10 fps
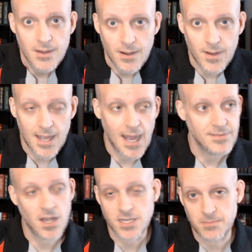Okay,
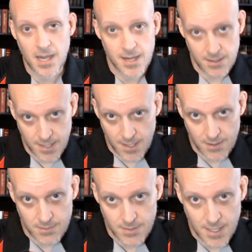I've talked about it
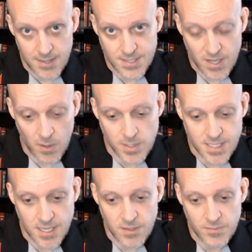here in the Star
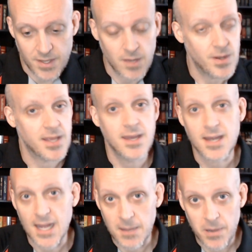Wars EU video. And
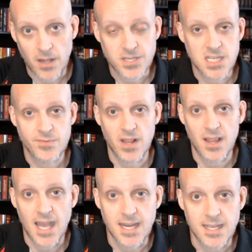again, I apologize for the
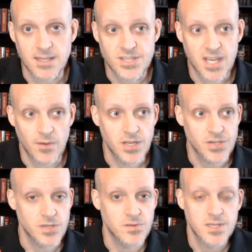lighting and the sound
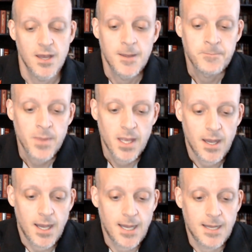issues.
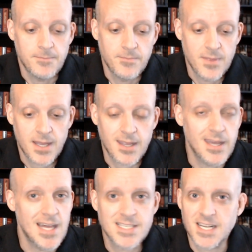
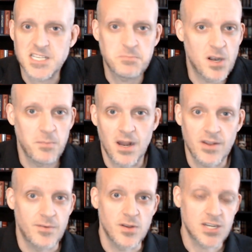Again, that's an experiment I'll
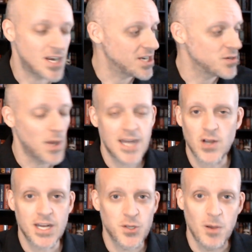never do. I tried to
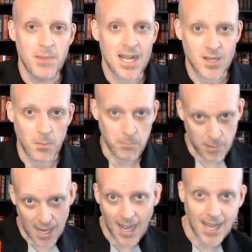do it back there
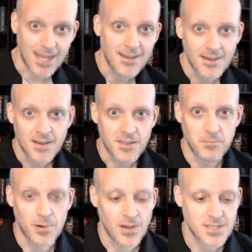by the
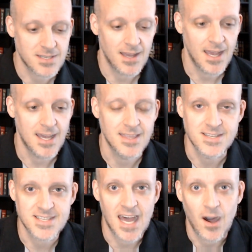books, and the
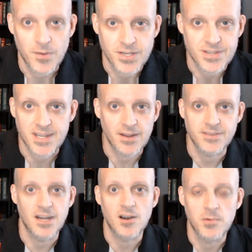sound just
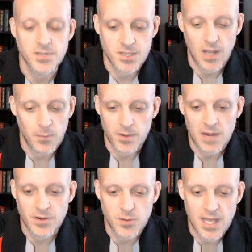sounded terrible. So I will
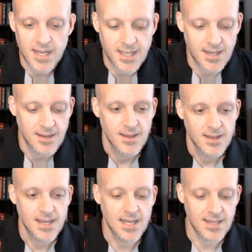never do that again,
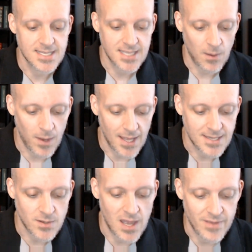at least not while
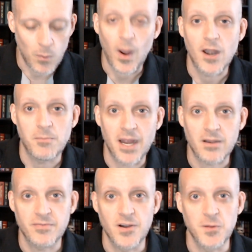I still have a wired
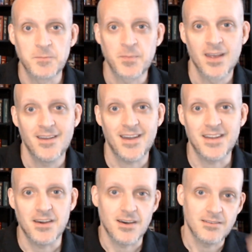microphone.
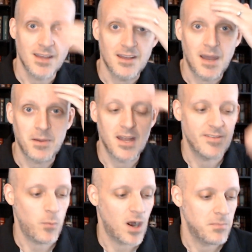And yeah, I'm going to
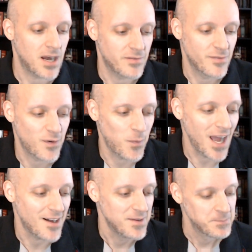have the wired microphone for a
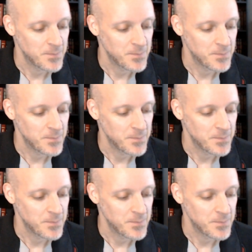while.